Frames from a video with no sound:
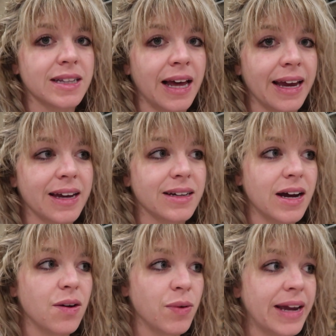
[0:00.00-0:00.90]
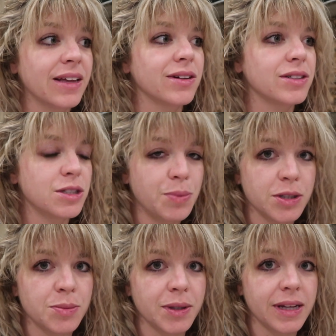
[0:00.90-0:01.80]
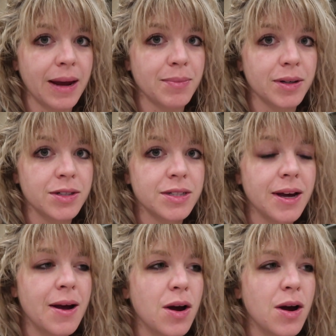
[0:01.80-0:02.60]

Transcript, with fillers: like regular disposable diapers,